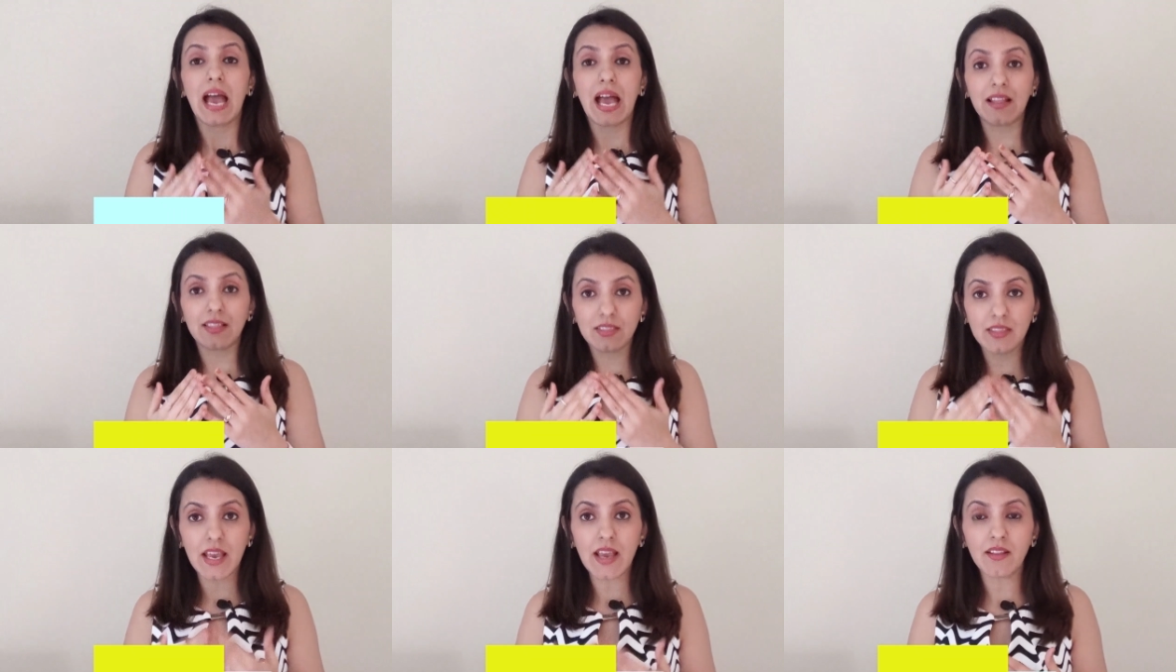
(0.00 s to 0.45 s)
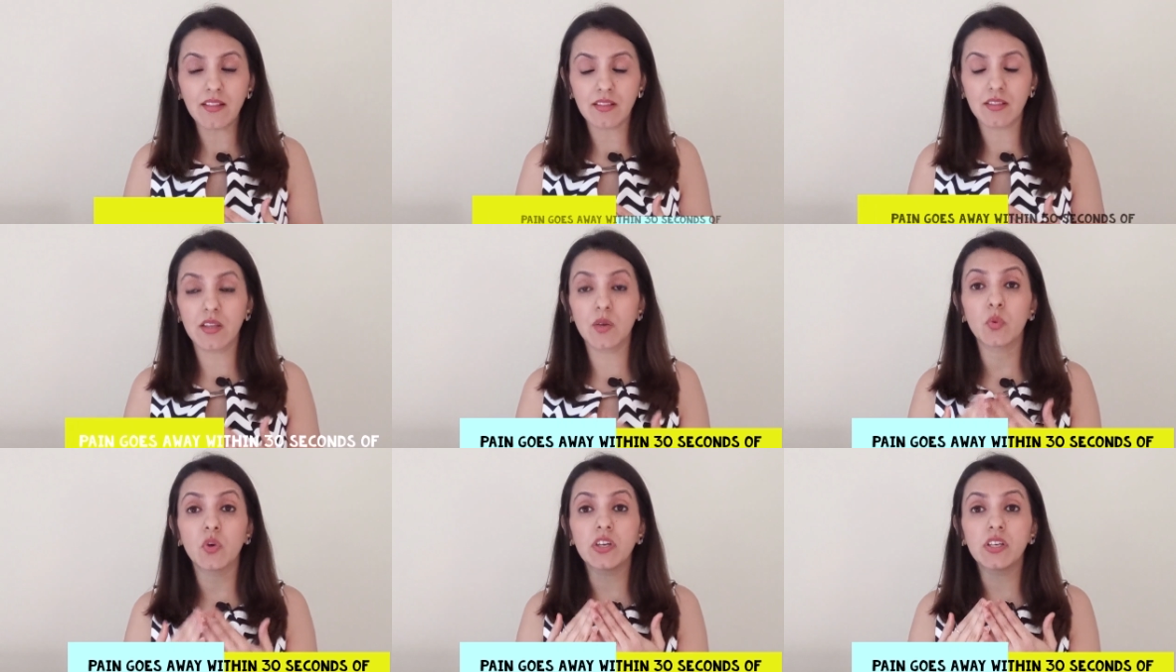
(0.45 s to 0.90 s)
And
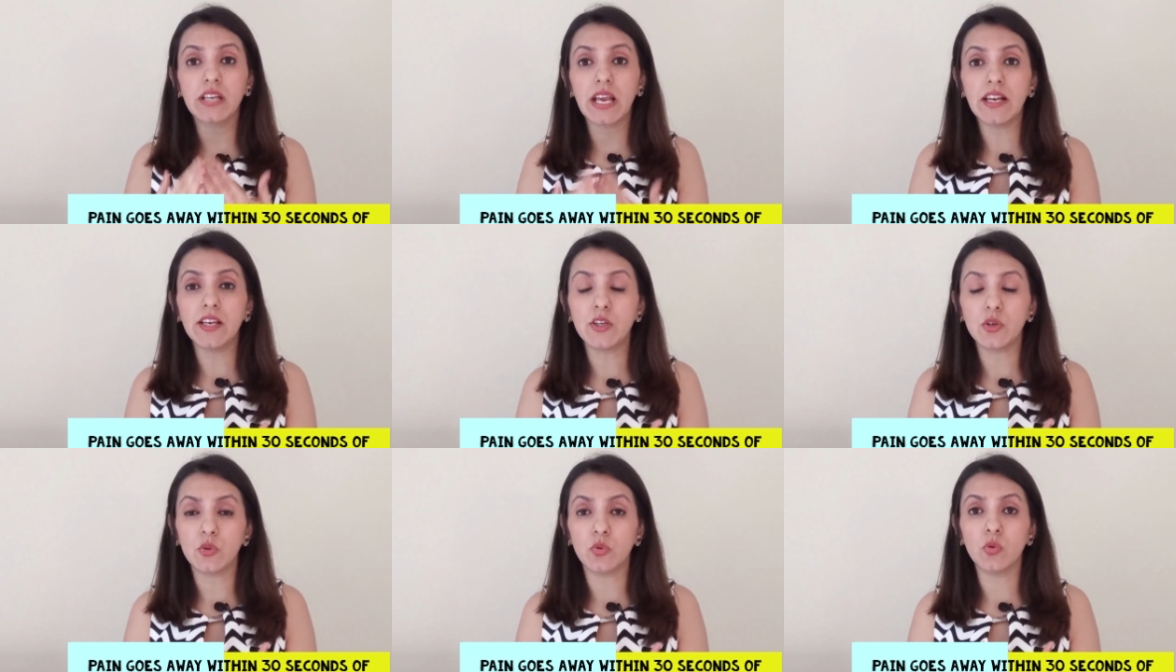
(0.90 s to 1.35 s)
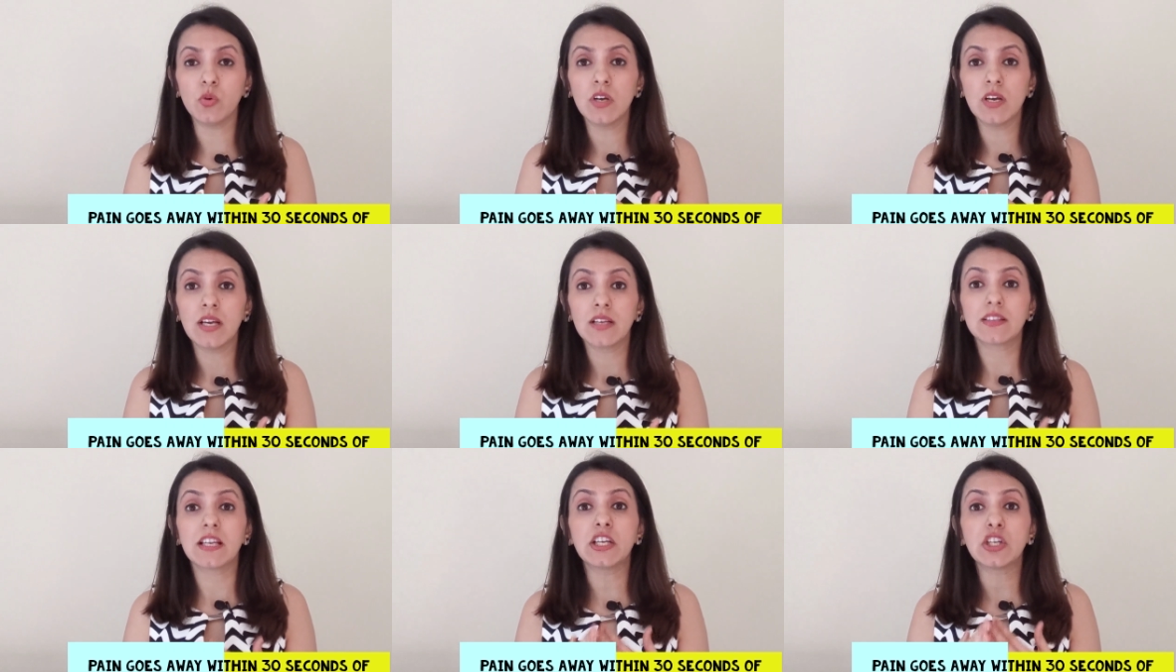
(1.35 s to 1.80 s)
then they would tell you
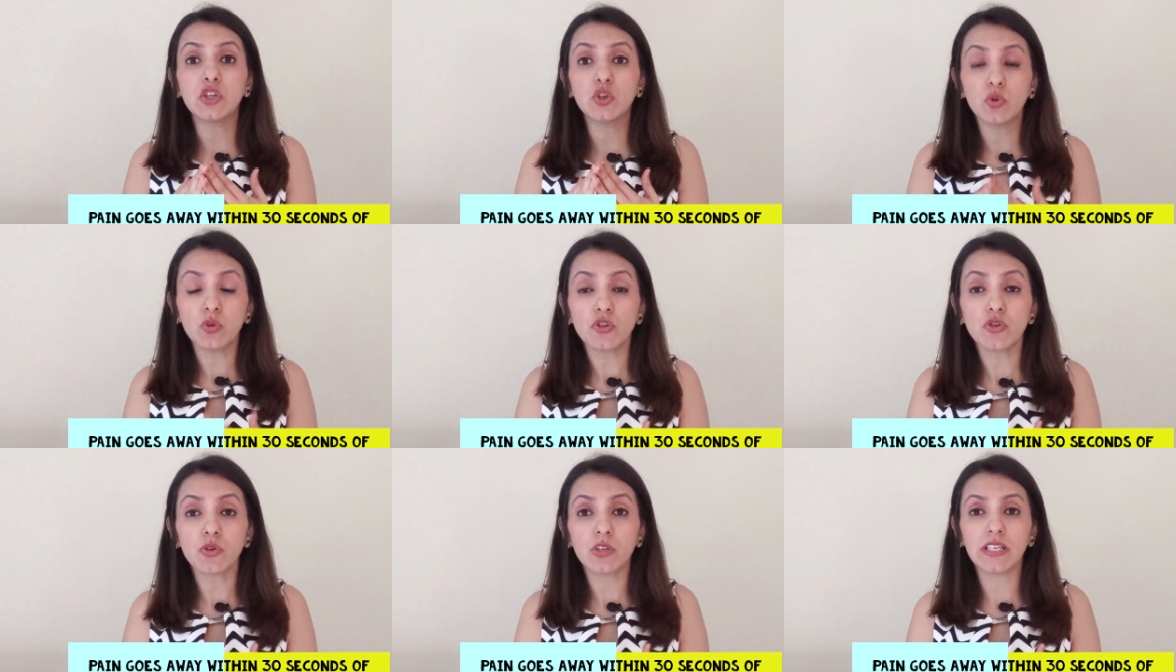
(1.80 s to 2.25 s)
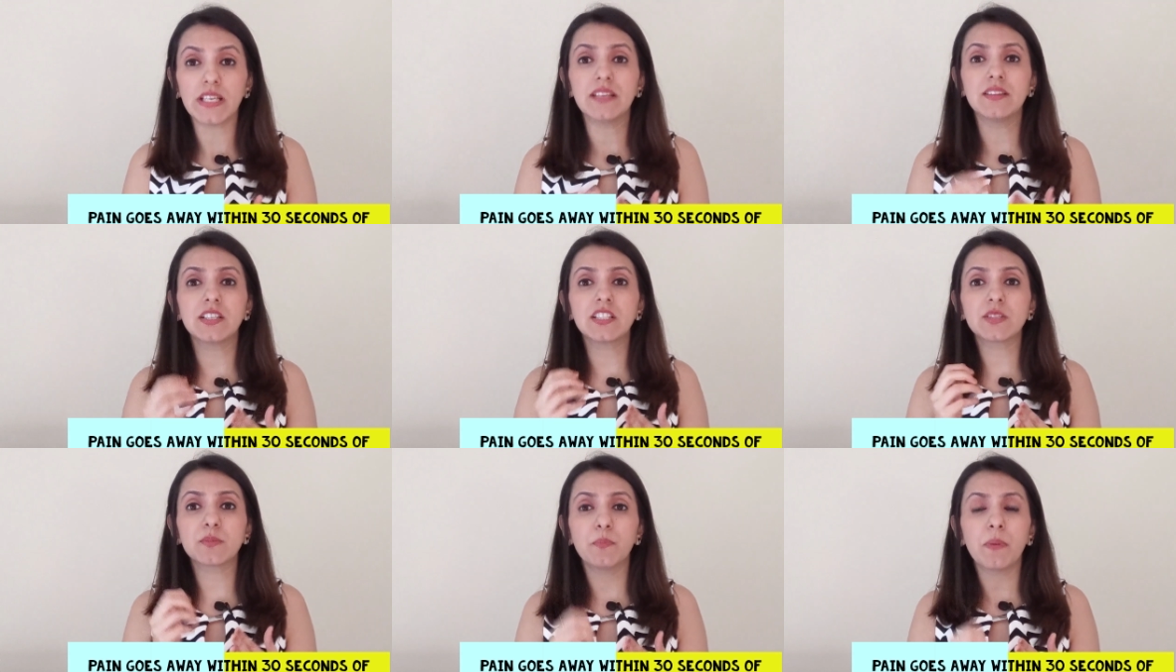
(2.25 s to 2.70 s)
that usually
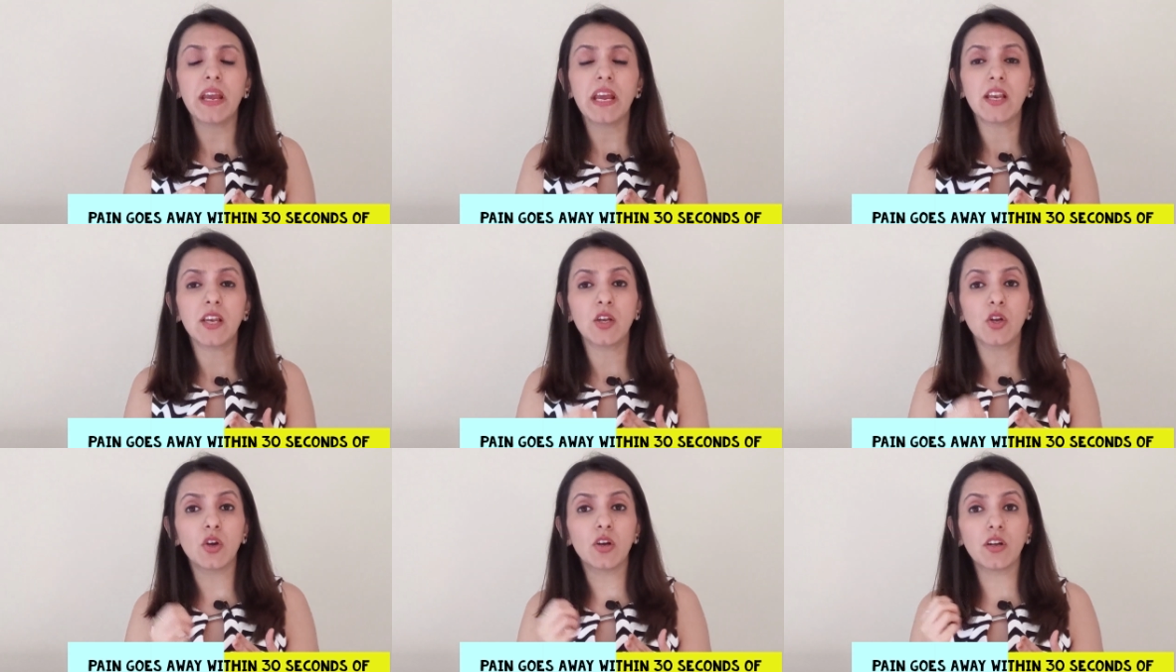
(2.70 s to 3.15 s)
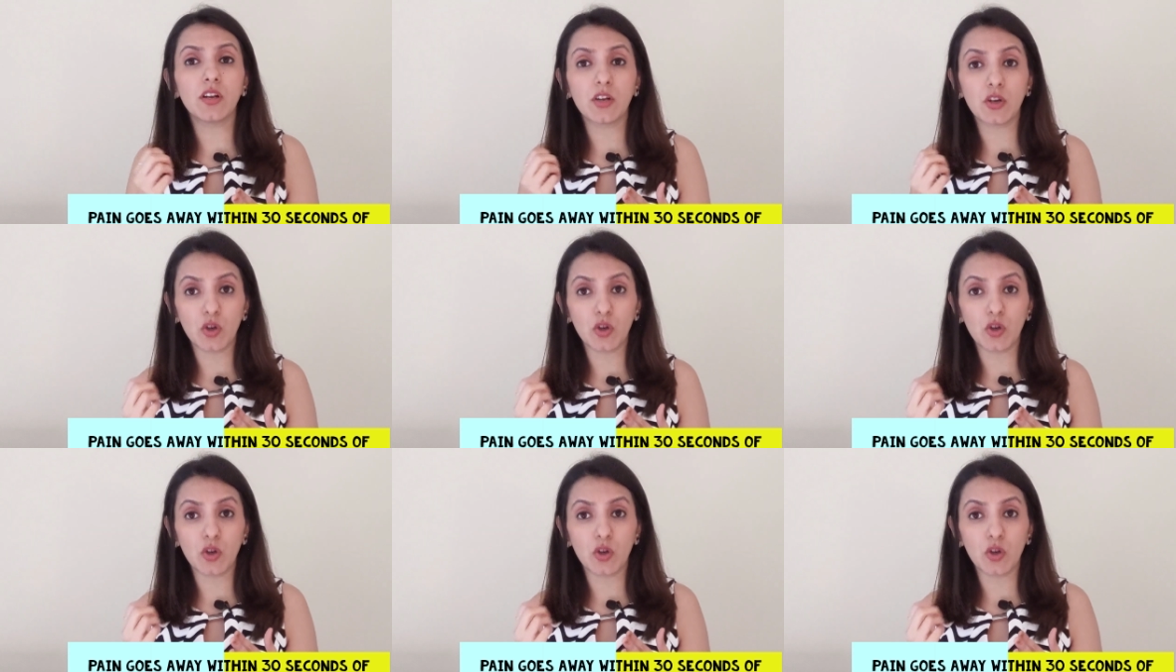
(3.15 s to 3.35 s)
this pain